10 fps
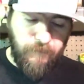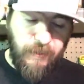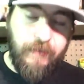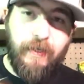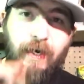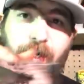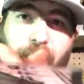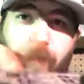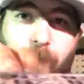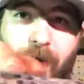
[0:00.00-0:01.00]
And then I
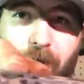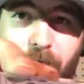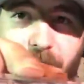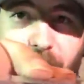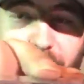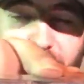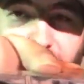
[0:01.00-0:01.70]
got one of my other favorites,